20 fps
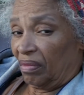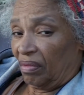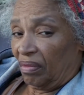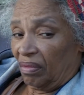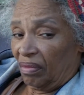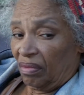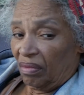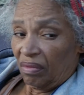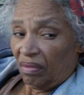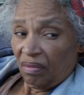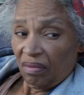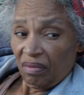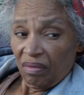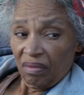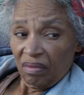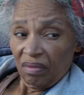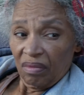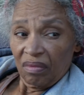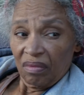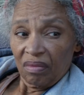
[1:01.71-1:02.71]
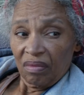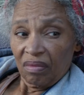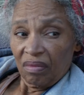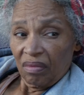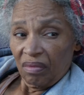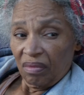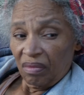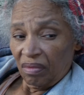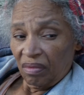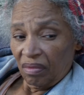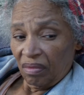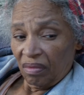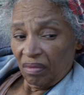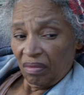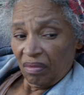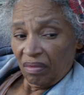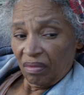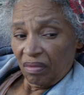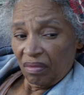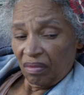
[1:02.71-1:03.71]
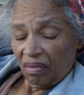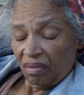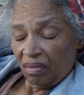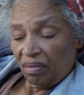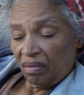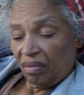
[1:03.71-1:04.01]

for the person, we're trying to support